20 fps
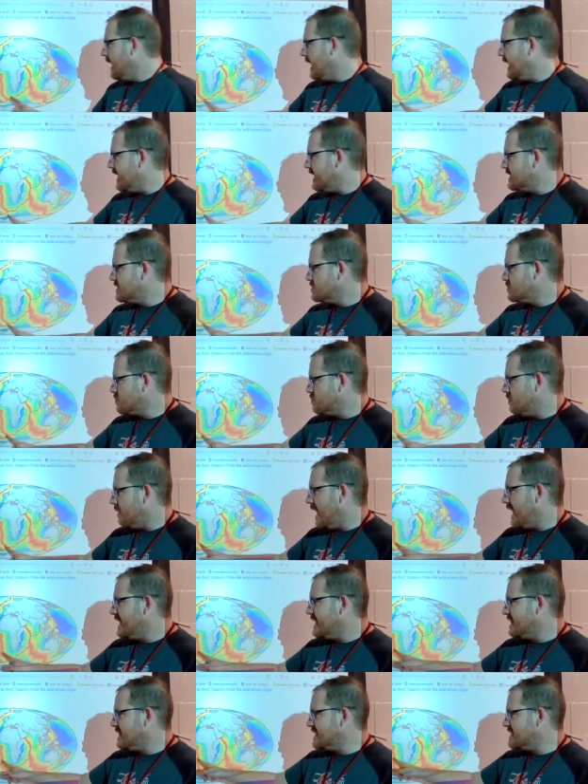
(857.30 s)
is
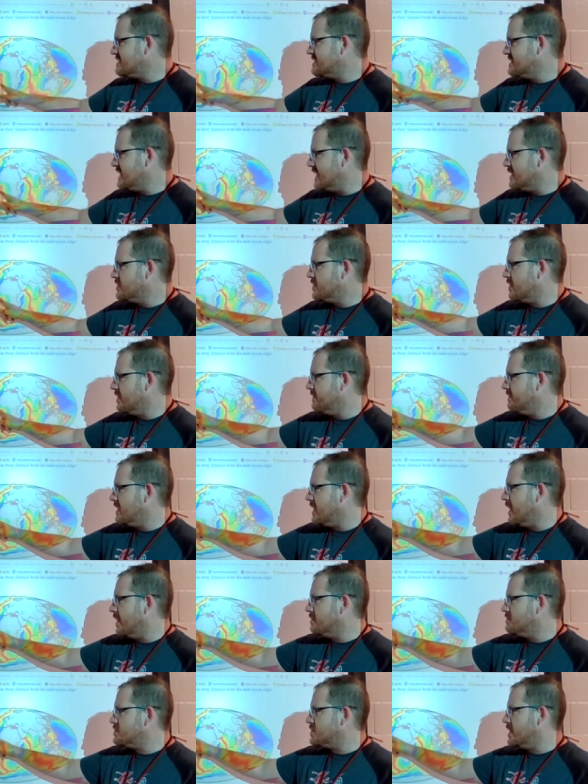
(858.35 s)
right in the center of the
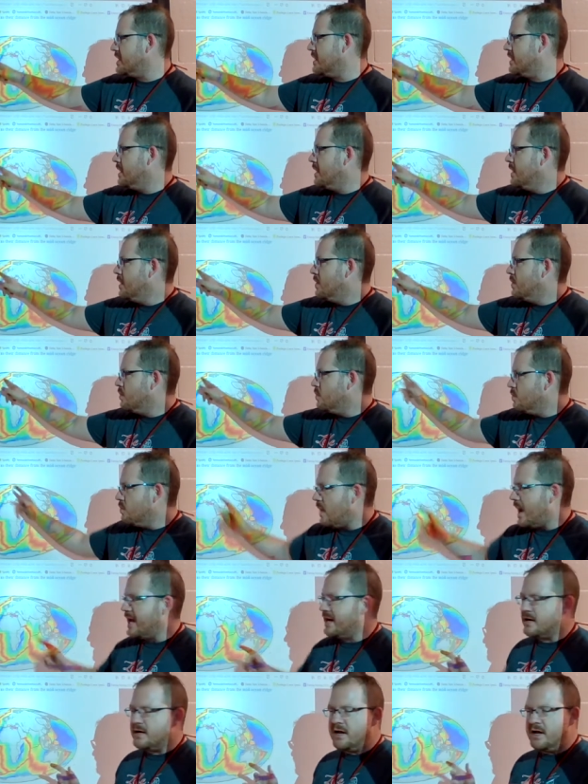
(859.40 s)
ocean,
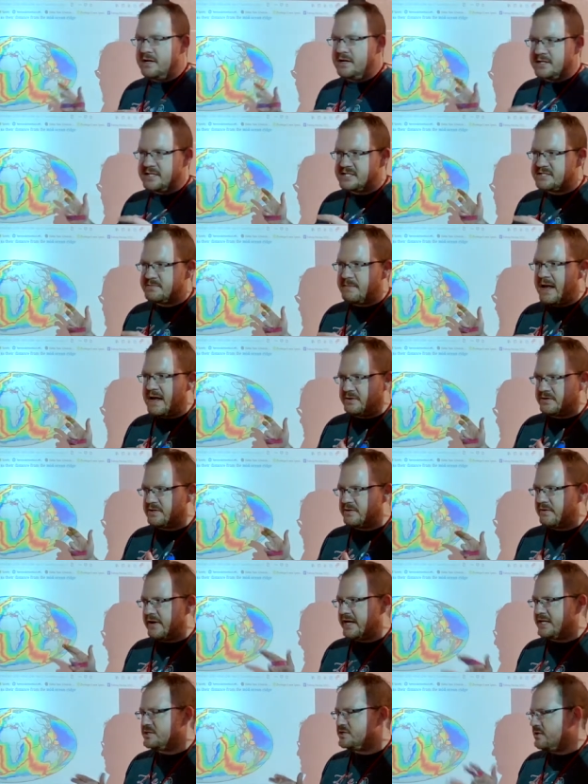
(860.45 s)
right along this mountain
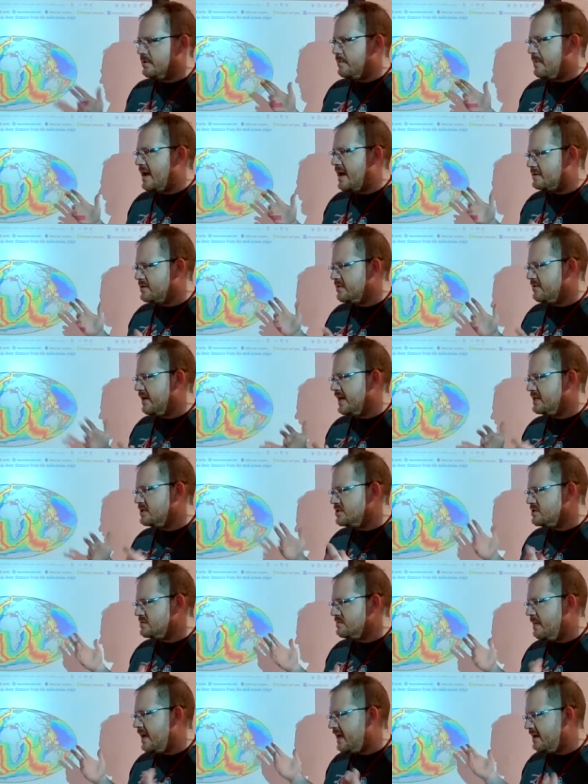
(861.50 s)
range. The mountain range
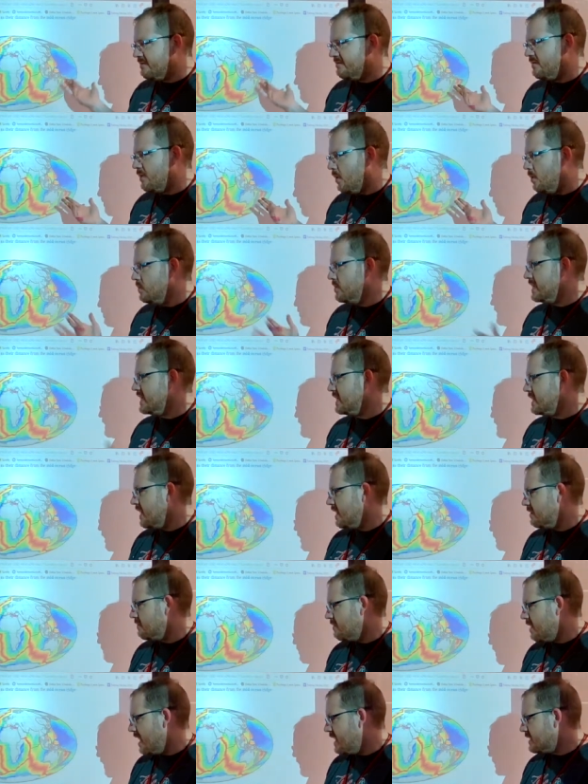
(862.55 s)
is made of only
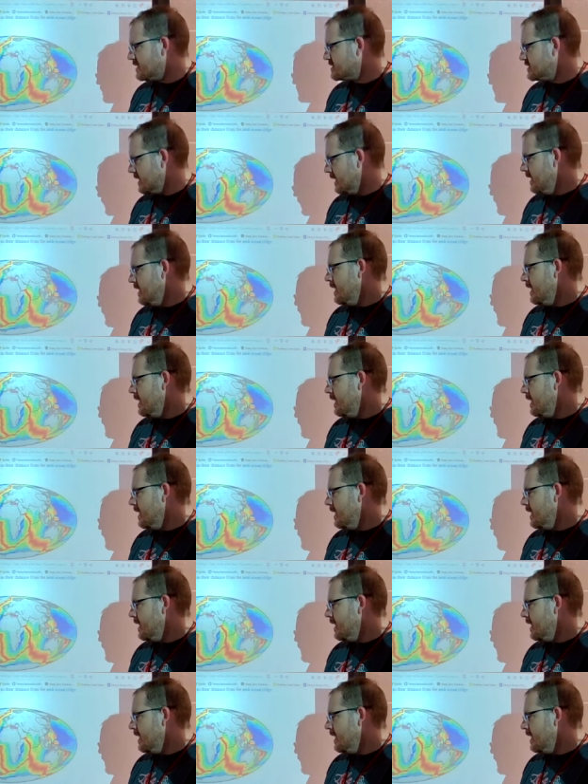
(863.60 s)
young rocks,